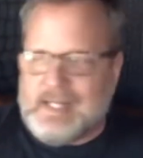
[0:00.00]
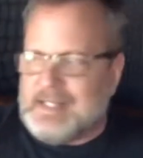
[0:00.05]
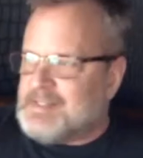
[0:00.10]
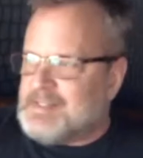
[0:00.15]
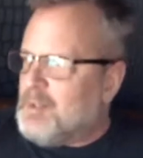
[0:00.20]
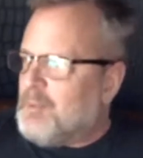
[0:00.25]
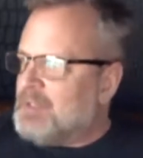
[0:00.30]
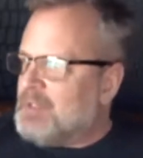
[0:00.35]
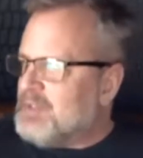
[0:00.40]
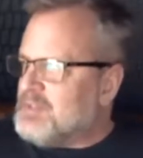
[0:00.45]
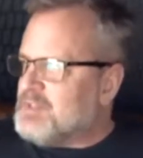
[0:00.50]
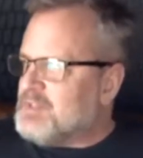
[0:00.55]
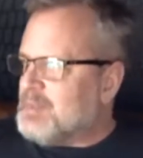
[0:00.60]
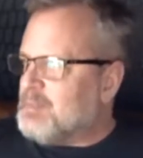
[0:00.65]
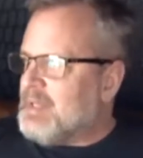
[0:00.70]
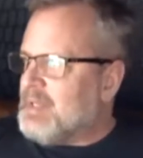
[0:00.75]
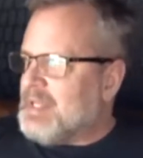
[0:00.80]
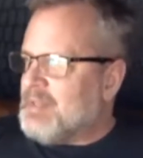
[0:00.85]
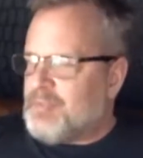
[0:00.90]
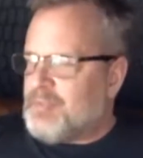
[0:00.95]
It's so
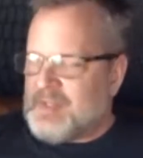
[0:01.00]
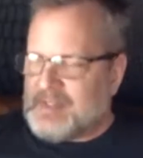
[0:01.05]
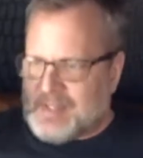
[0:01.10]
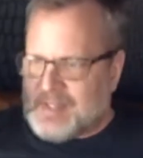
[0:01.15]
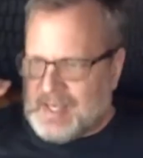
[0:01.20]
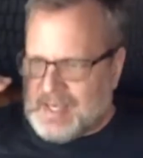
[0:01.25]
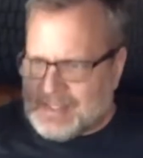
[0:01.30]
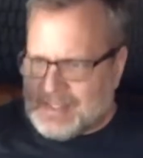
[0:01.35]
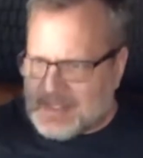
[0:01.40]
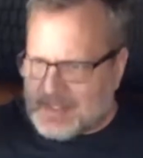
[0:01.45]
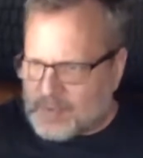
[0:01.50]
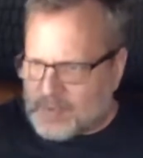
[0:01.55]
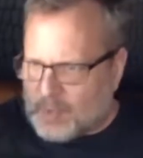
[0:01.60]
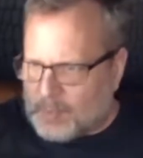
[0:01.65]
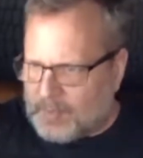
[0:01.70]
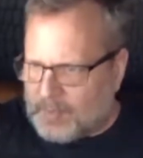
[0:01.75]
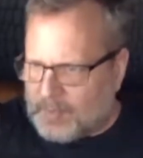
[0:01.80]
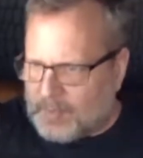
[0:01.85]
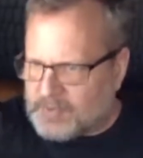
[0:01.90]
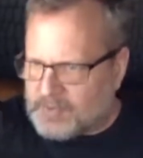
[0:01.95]
interesting, but at this height, it's
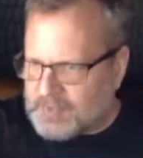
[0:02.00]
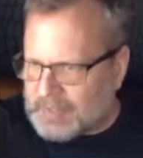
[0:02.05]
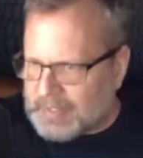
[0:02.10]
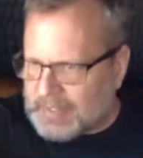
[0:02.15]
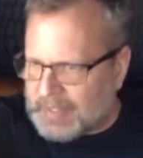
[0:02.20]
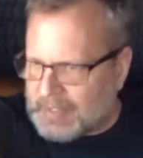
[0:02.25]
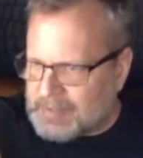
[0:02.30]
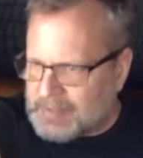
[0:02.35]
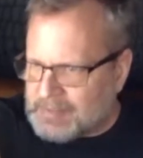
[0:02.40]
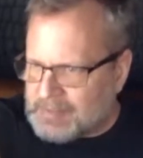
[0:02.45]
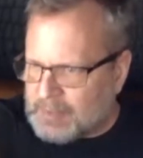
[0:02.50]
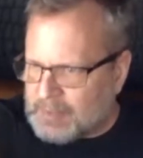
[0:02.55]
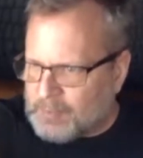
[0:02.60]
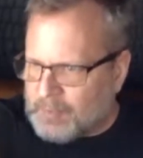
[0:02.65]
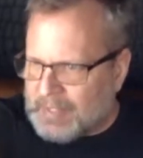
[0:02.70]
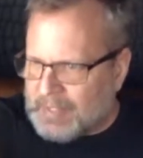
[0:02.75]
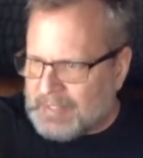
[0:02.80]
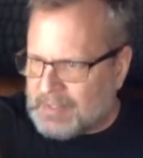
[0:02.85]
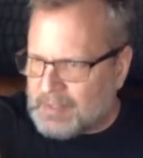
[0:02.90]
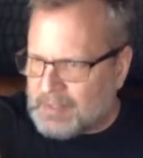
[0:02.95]
almost like I could see
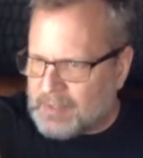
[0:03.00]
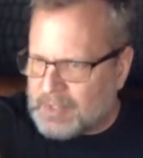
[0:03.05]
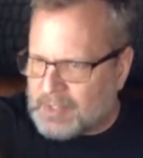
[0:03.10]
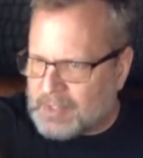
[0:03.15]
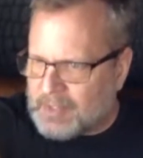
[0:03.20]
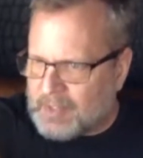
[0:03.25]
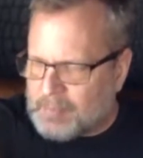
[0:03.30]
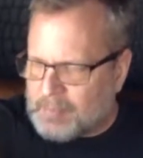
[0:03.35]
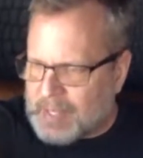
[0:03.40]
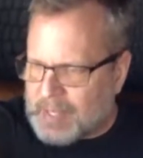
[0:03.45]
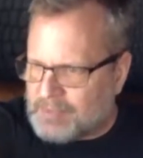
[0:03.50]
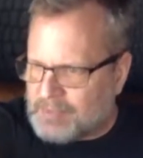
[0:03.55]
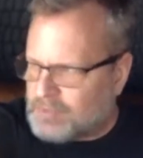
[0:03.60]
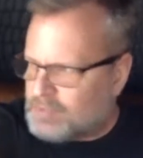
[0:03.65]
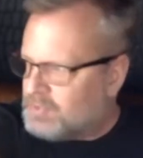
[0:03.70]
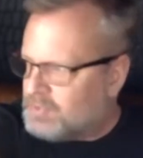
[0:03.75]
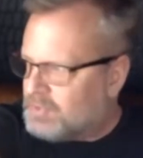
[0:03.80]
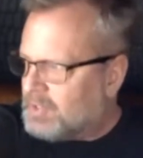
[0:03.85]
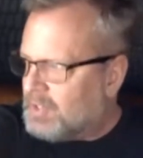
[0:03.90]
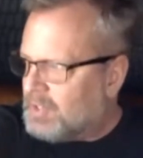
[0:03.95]
right into the
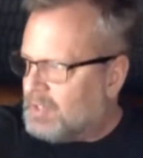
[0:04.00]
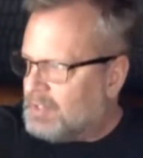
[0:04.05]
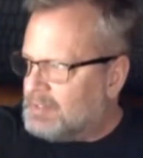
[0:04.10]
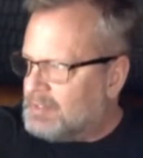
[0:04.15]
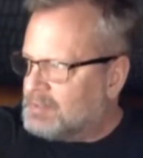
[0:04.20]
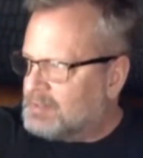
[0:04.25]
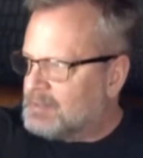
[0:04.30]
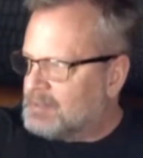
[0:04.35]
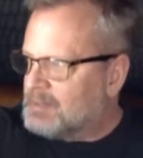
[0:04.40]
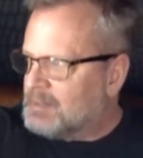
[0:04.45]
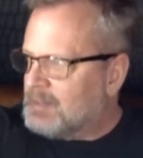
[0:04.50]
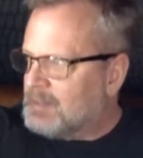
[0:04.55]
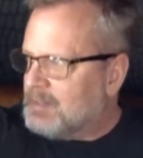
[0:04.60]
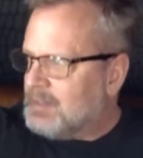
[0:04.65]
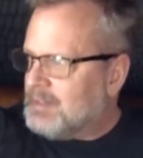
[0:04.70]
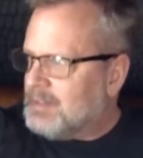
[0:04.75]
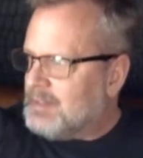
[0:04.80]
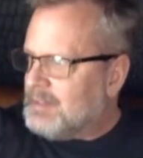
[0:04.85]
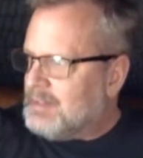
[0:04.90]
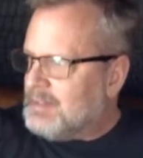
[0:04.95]
passenger cars.
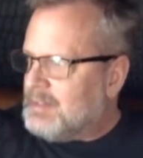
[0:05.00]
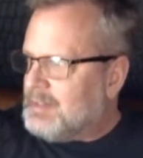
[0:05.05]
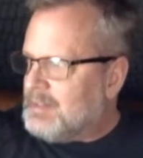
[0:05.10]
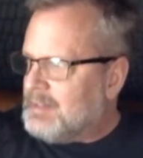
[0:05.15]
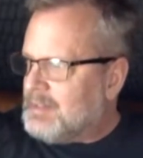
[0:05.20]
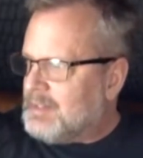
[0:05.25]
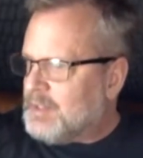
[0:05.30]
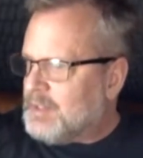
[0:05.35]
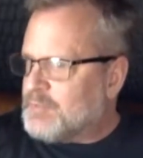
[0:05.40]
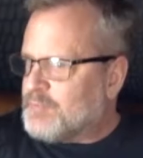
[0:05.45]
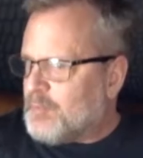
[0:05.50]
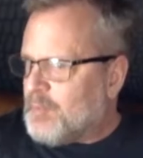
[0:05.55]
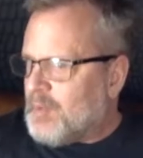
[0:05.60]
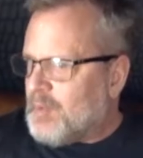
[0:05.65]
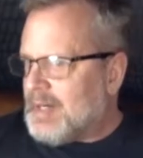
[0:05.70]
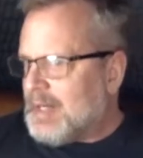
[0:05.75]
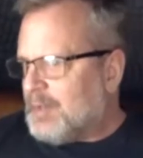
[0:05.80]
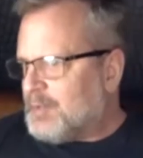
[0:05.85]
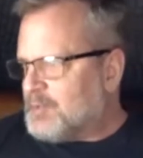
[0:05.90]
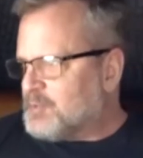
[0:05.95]
Because from
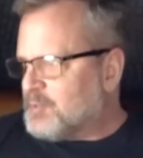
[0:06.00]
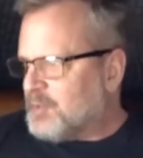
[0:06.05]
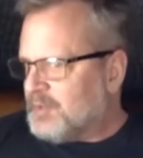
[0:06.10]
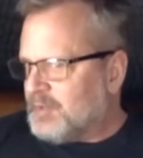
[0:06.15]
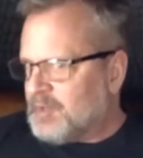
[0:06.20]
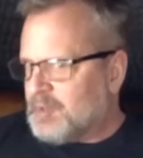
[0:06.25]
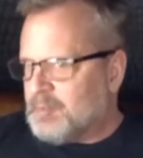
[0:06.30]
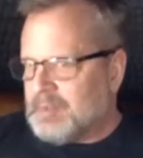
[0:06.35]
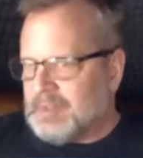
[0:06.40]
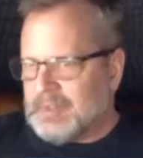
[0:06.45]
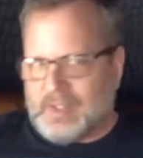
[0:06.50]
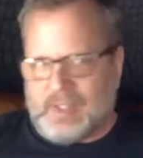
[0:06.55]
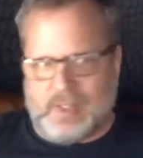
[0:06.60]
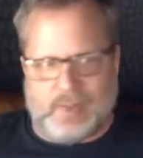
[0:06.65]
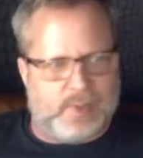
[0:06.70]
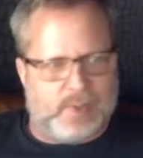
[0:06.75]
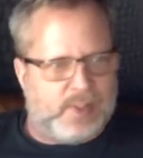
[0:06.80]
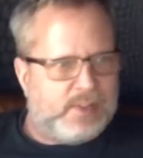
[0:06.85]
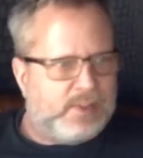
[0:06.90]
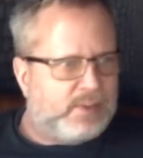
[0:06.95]
our house, we're a little bit
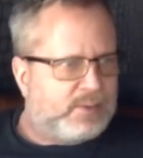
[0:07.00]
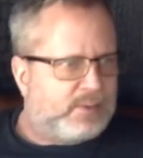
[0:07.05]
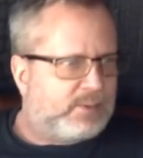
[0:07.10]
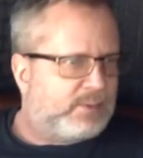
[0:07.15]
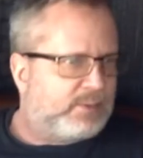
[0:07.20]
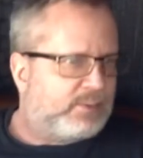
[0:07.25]
lower.